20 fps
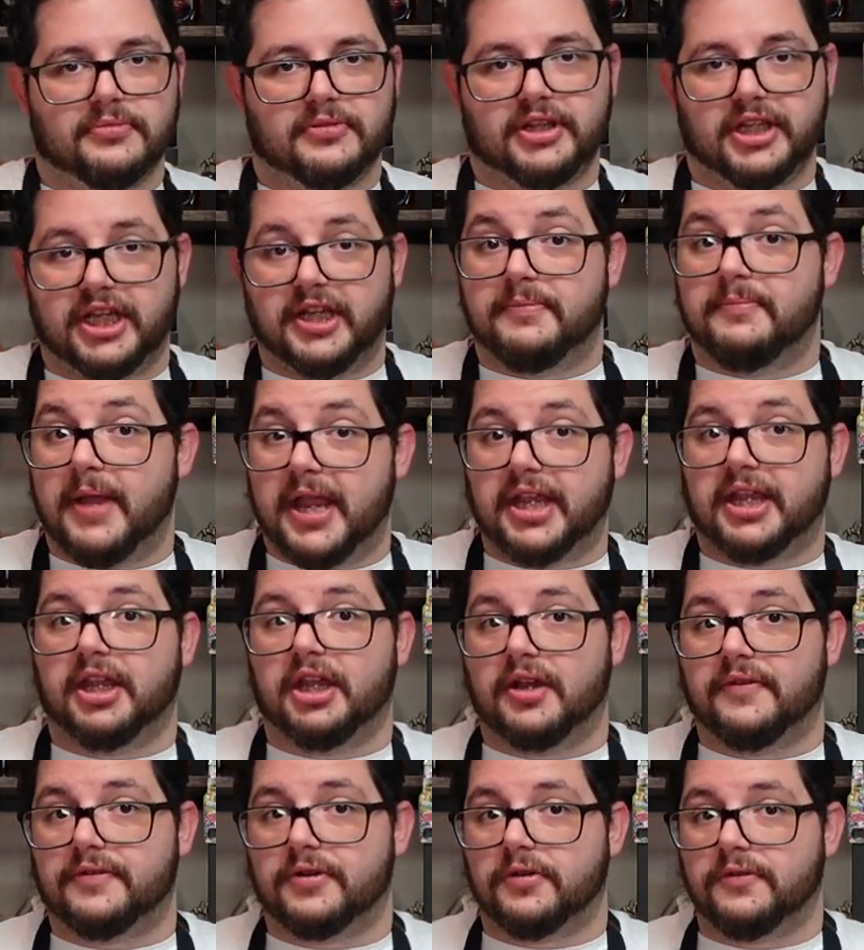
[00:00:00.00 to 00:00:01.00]
The
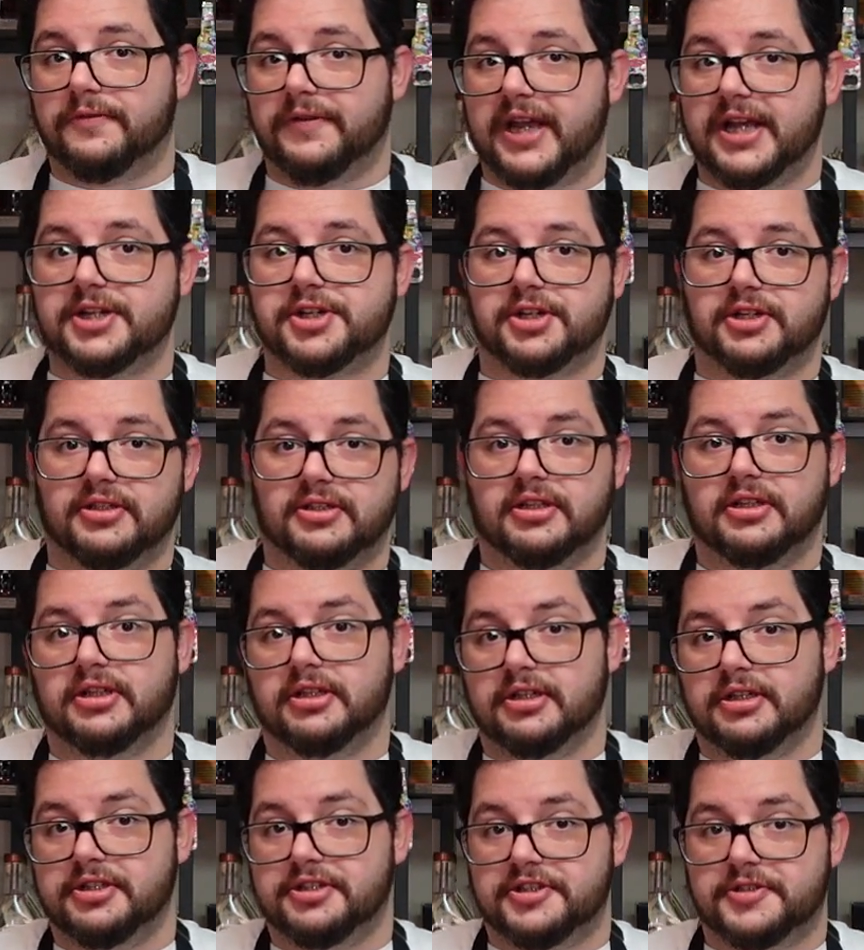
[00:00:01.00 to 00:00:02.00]
making of an old fashioned.
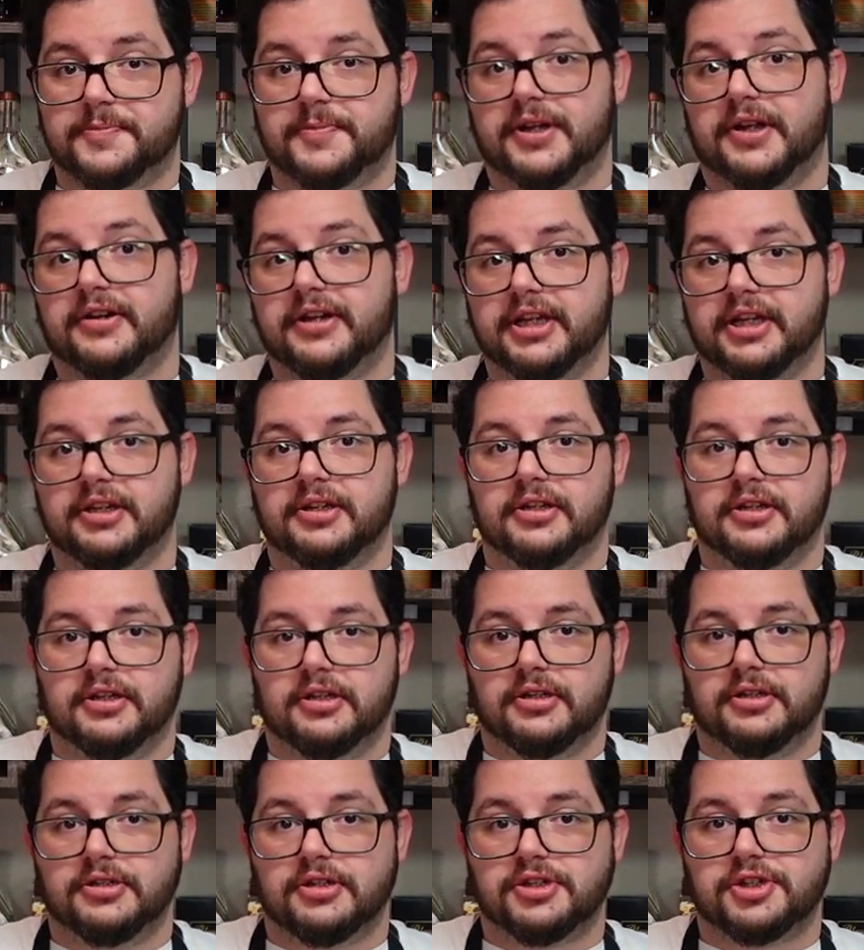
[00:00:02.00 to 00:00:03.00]
Spirit,
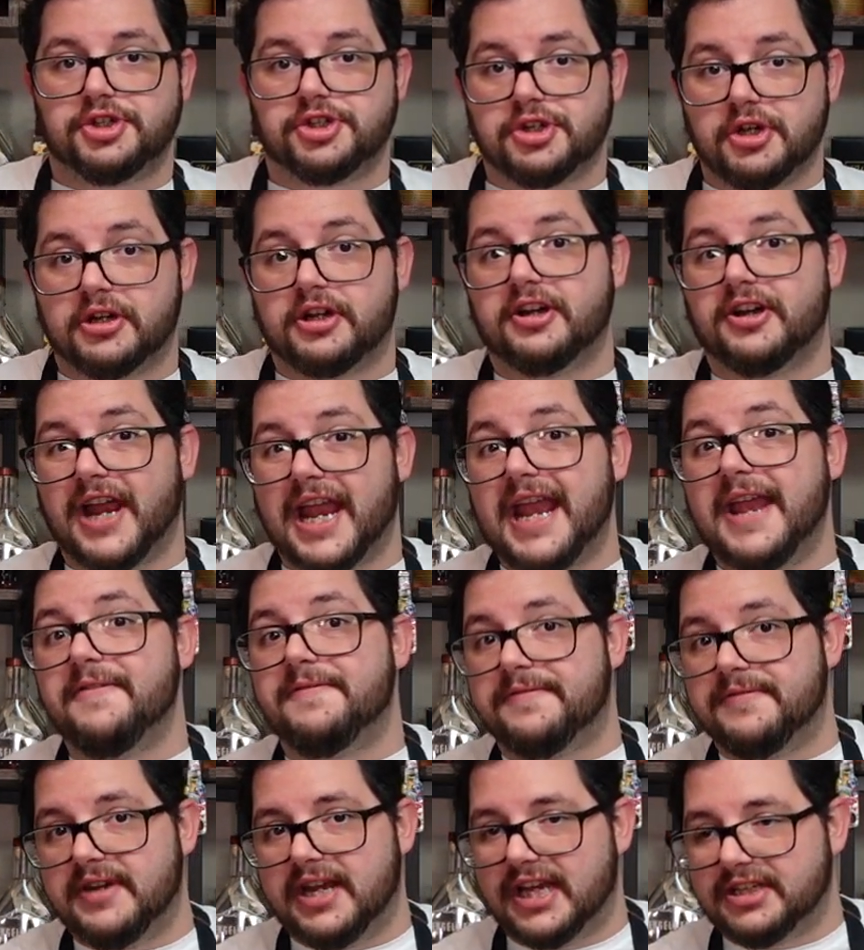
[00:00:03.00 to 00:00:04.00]
sugar
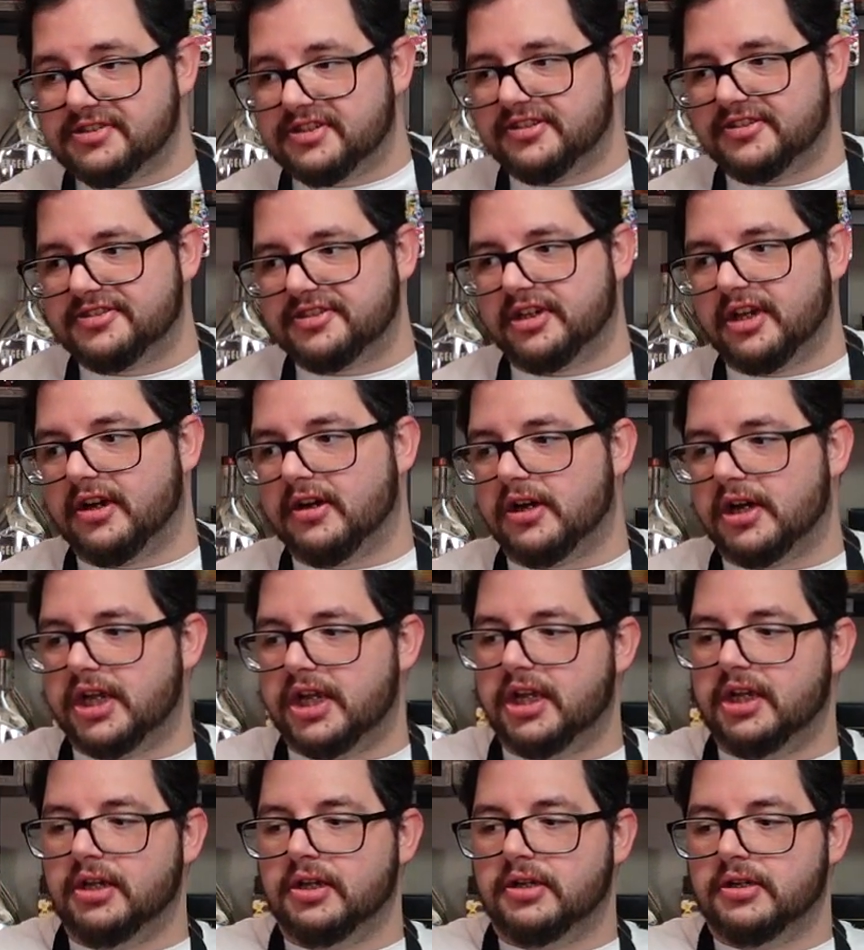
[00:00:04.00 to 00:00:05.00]
if necessary,